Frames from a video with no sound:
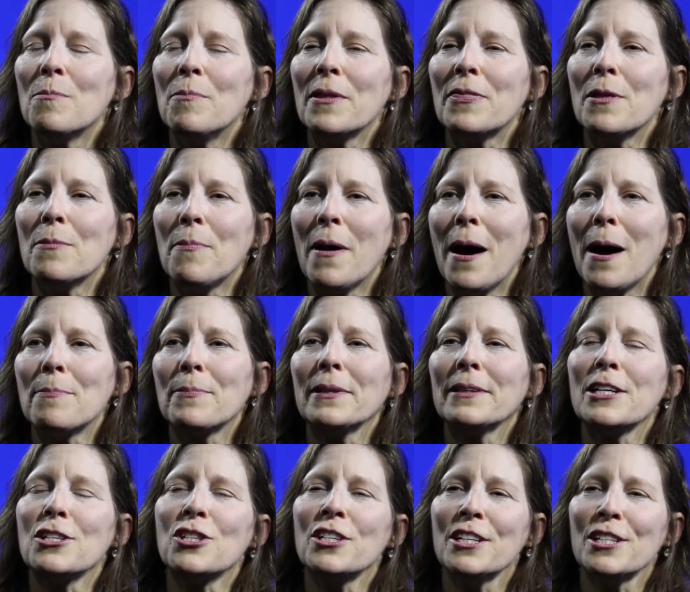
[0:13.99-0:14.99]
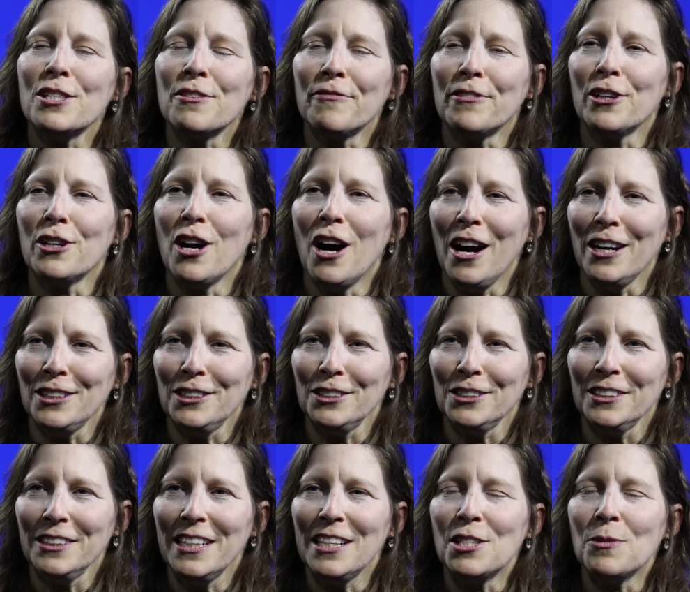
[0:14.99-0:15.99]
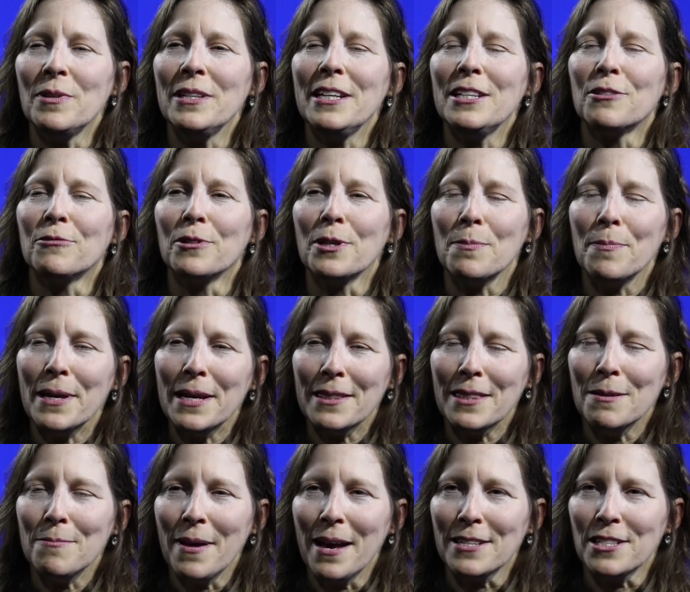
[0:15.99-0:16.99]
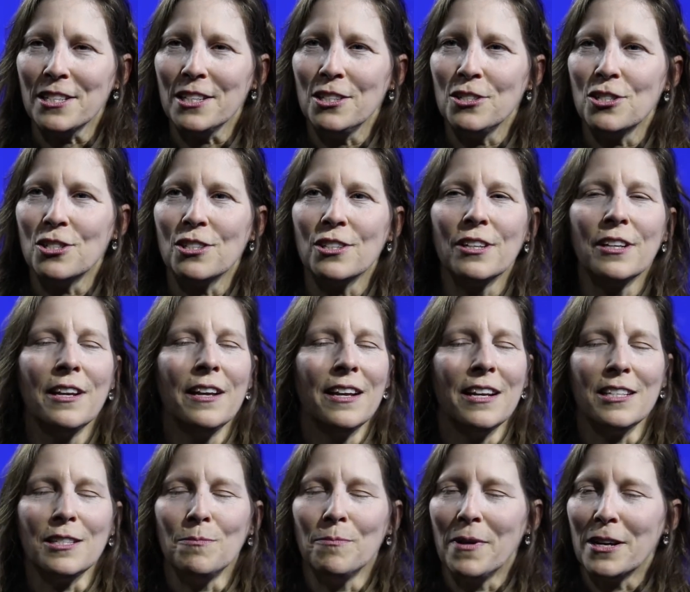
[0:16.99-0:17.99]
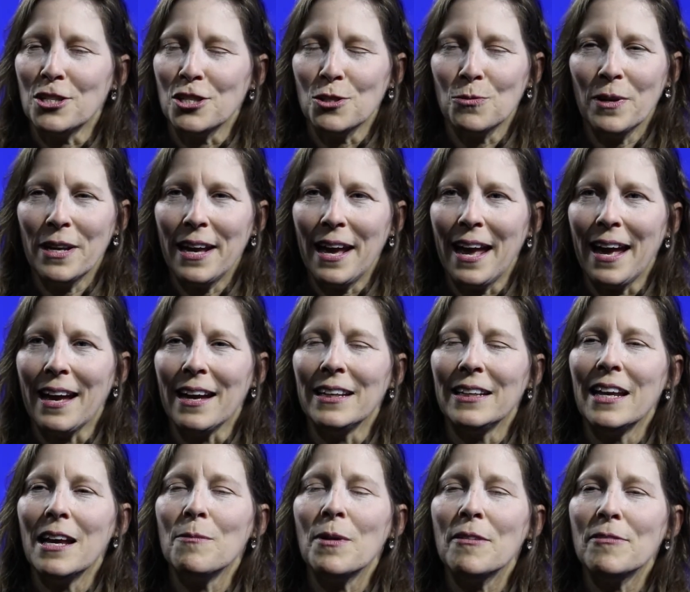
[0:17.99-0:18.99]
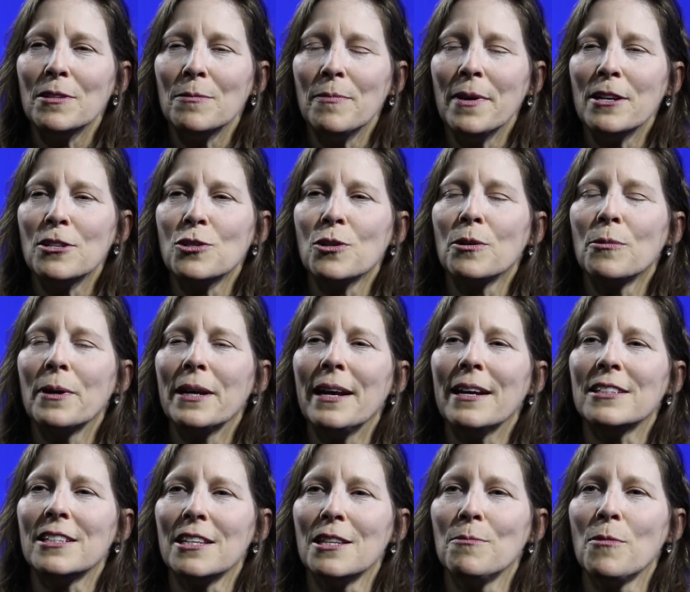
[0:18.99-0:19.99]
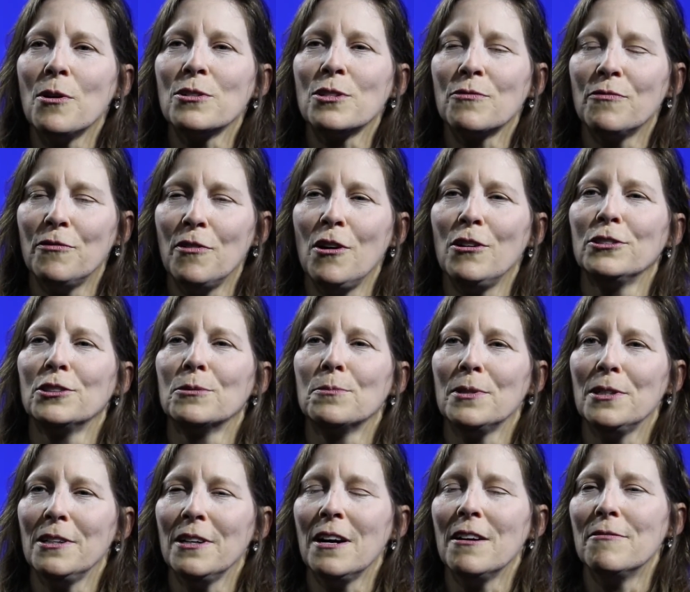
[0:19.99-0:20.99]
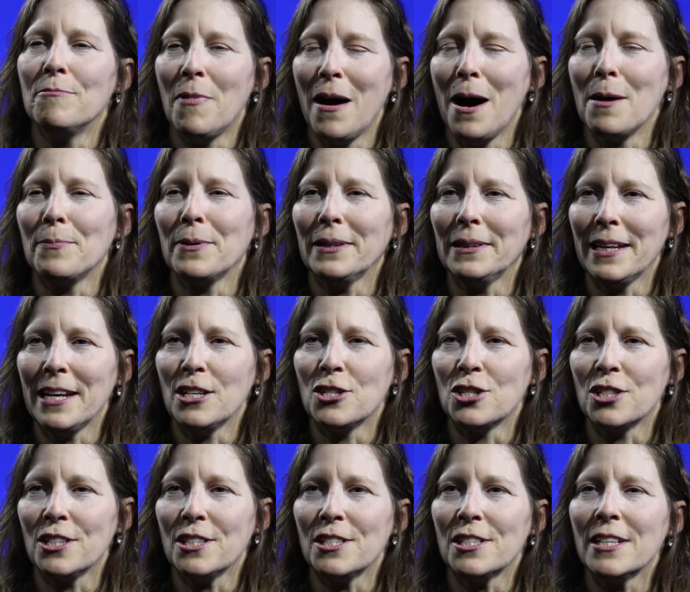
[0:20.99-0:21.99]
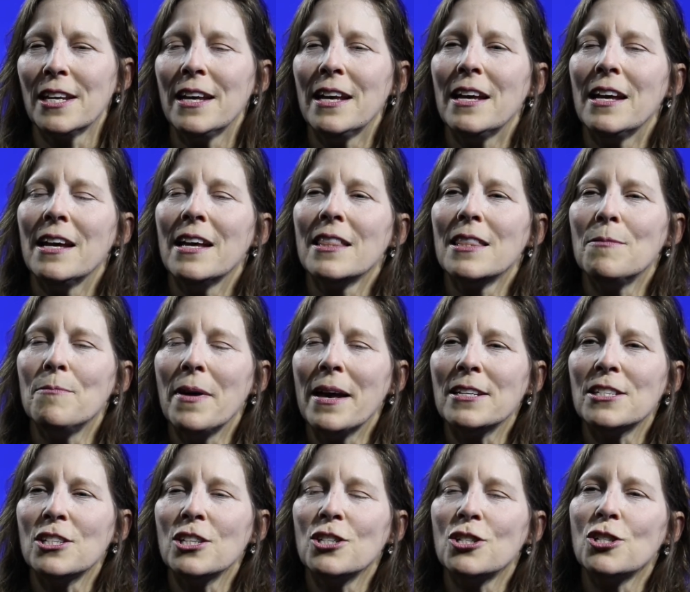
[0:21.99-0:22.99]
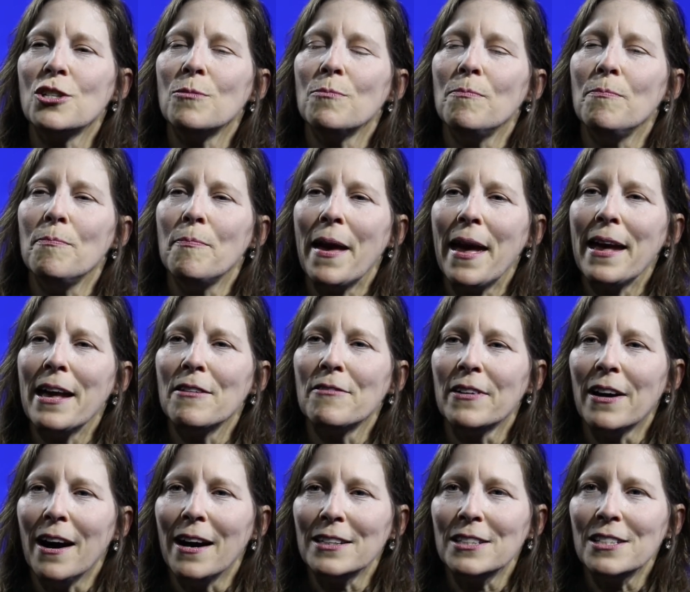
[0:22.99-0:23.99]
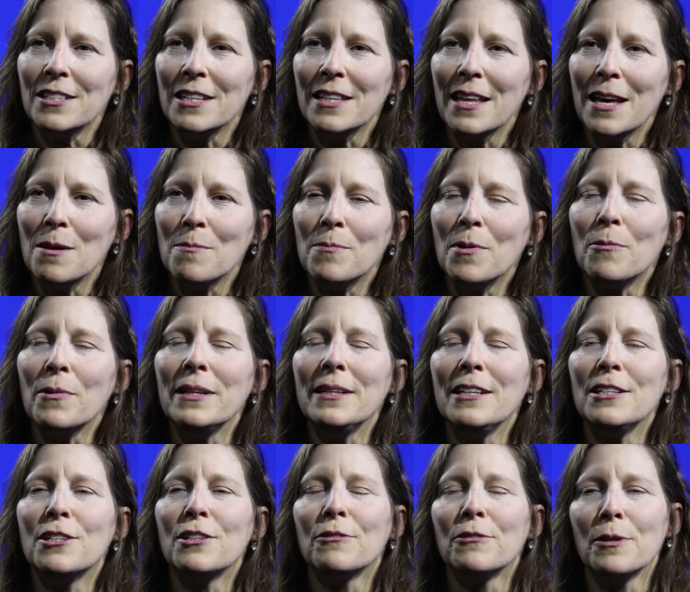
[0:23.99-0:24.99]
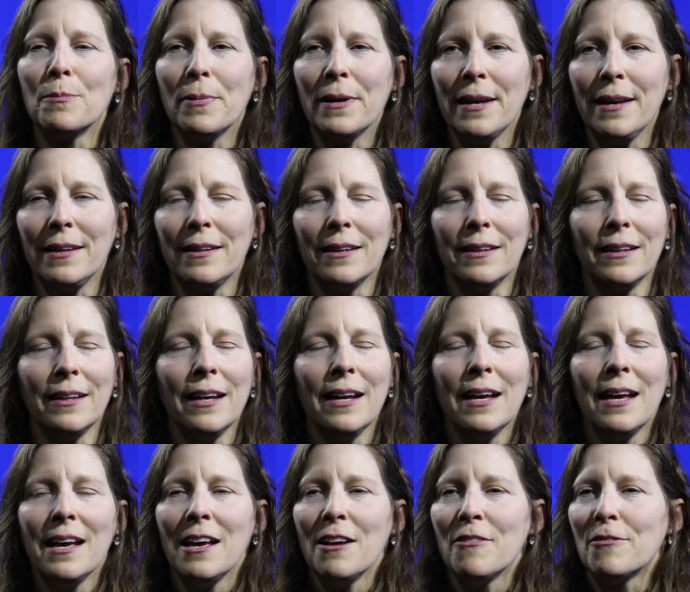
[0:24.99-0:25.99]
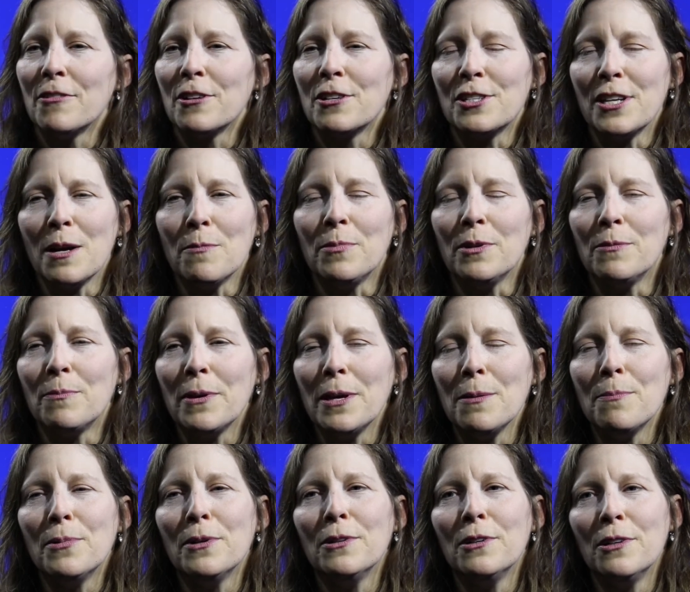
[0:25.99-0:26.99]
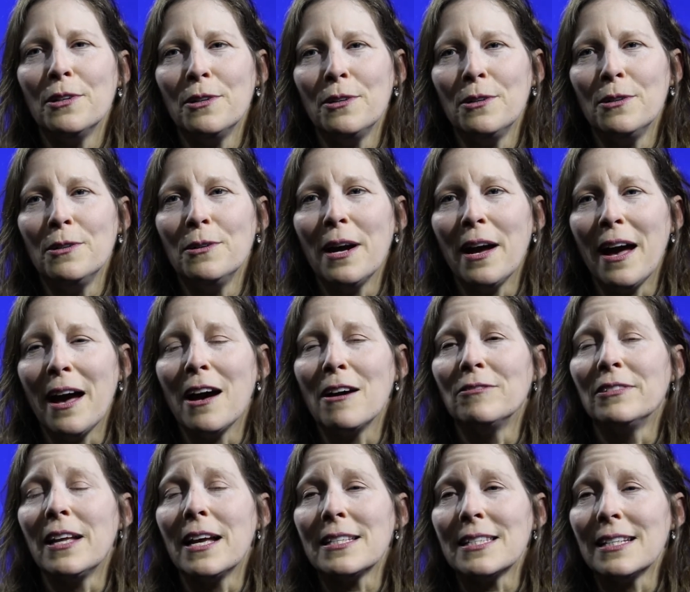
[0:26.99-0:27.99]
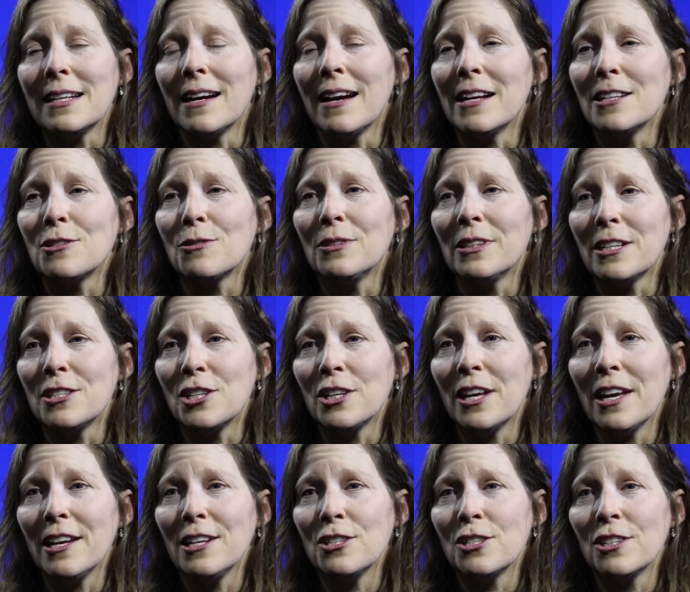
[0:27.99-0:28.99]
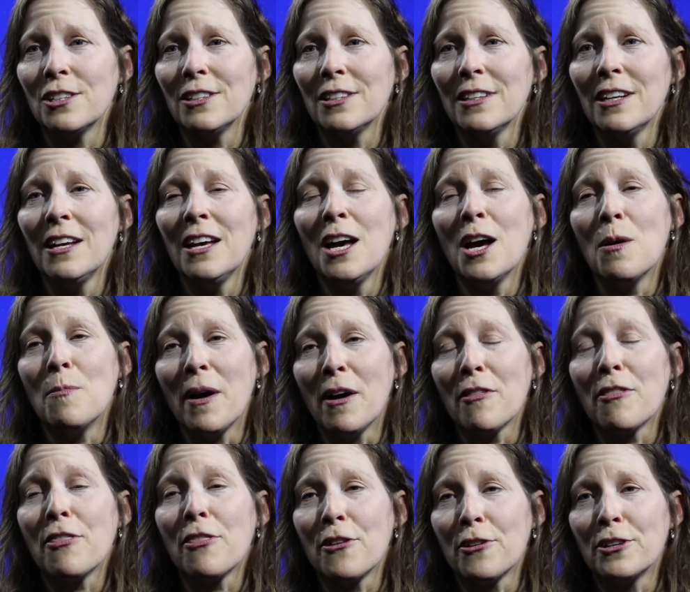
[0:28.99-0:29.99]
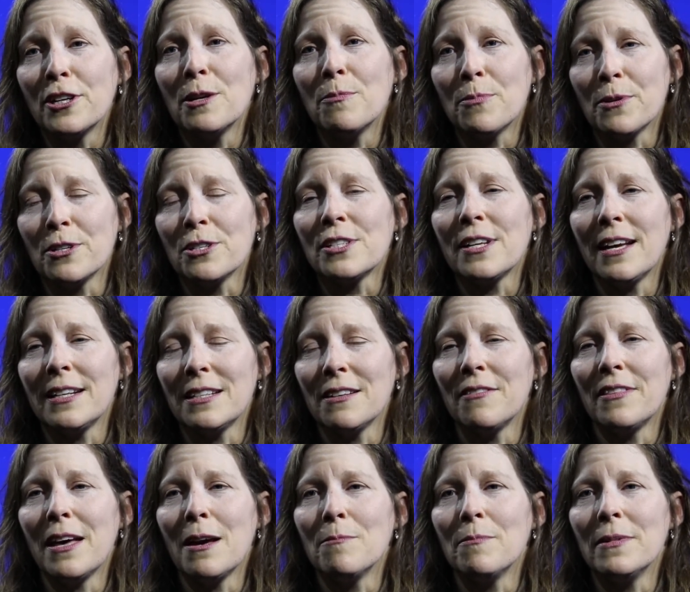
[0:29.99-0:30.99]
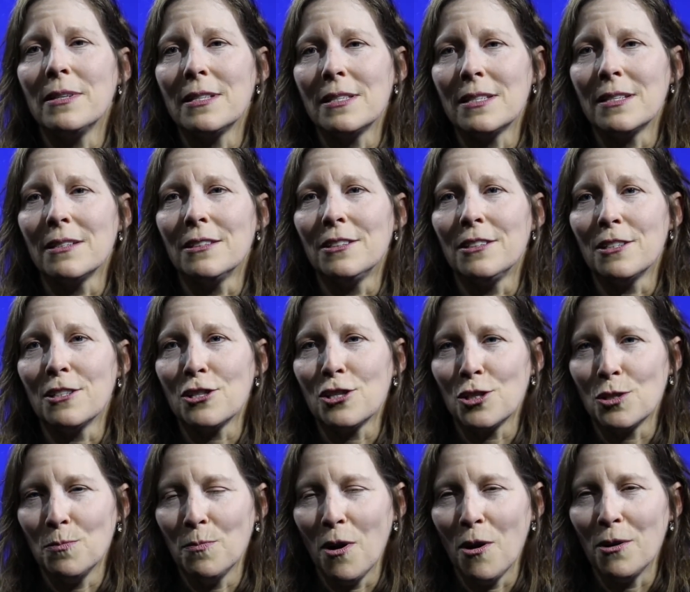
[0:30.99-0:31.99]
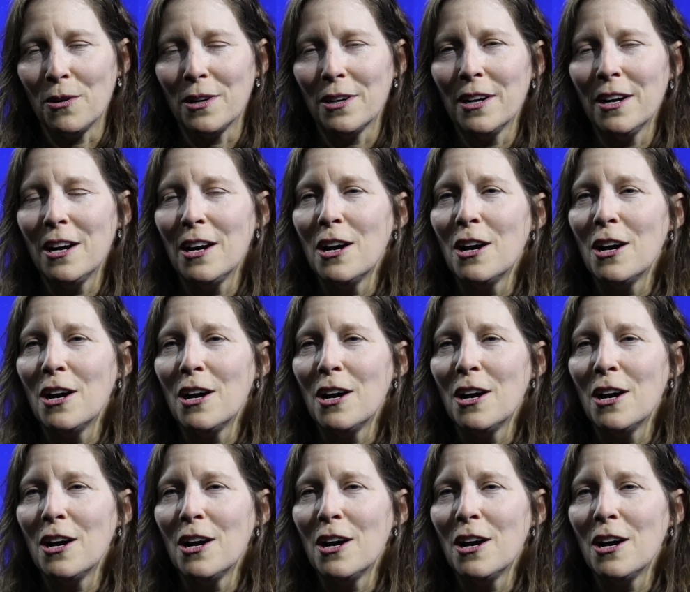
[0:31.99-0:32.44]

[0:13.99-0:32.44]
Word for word: But the population has forgotten, and so we need to repeat the message as much as we can, and we have to make sure we get to the most vulnerable of populations. The message may have gotten to them, but we need to repeat it. For example, people who have less than a high school education, about 30% of them still smoke.